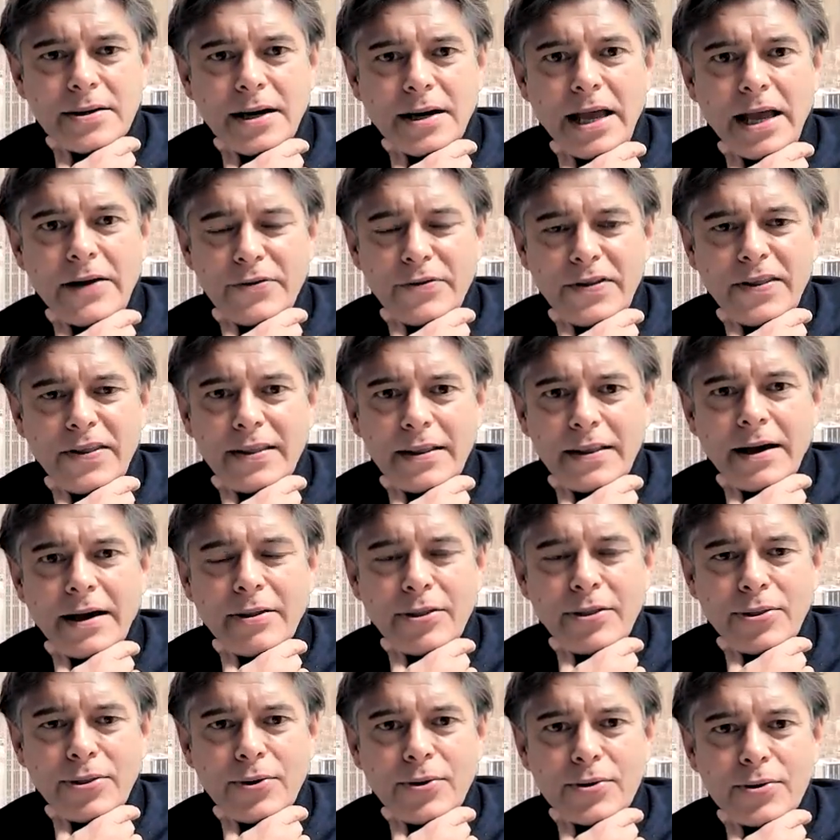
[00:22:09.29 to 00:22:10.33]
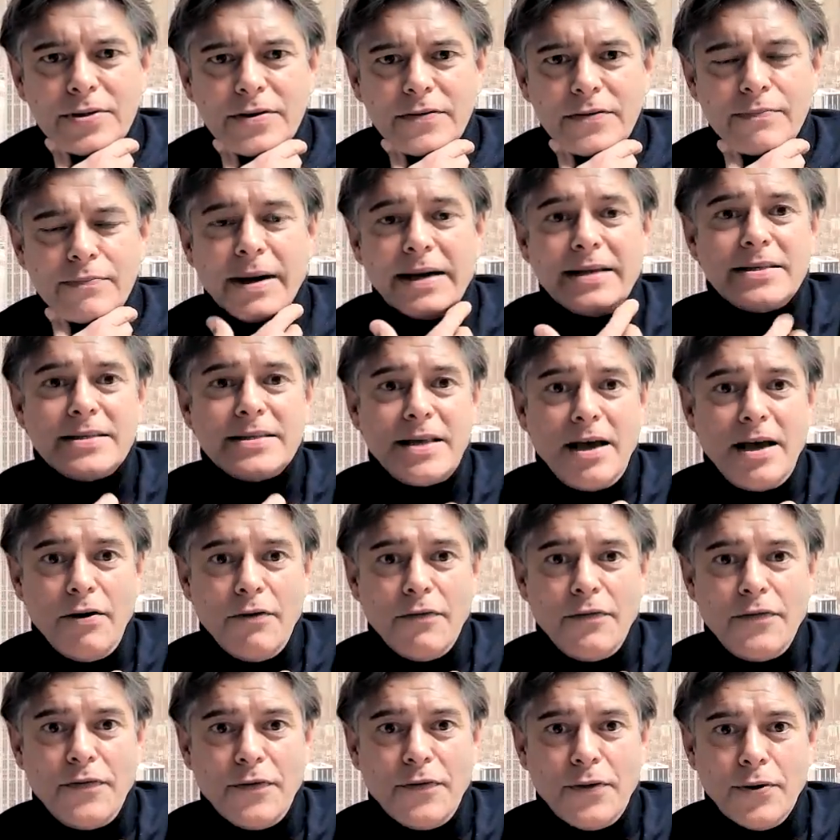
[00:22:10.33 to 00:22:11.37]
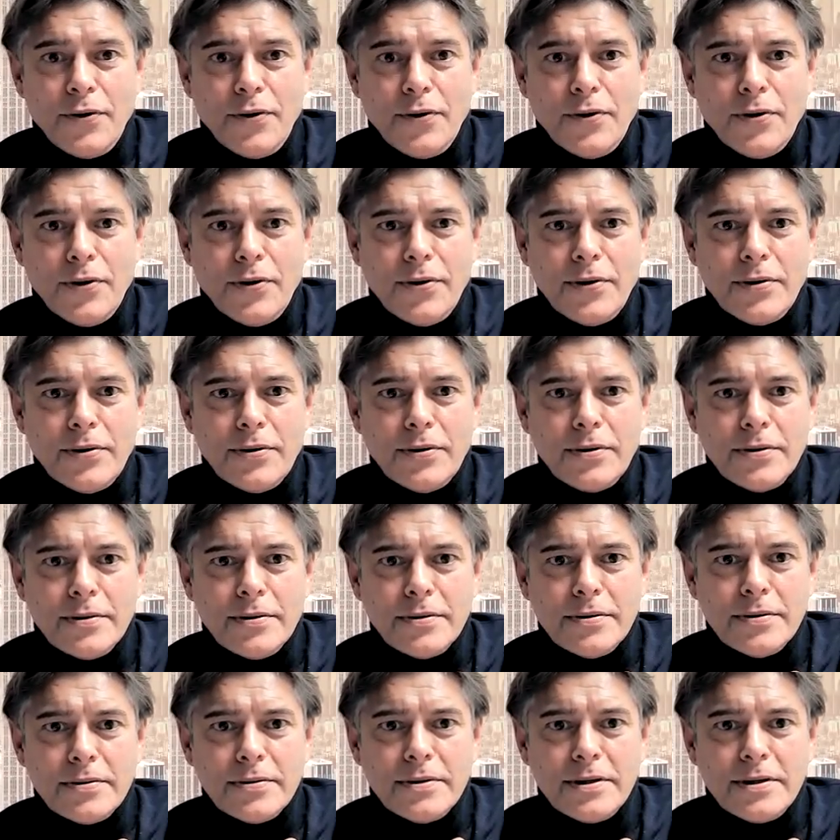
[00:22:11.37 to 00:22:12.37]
everything that I thought of myself, or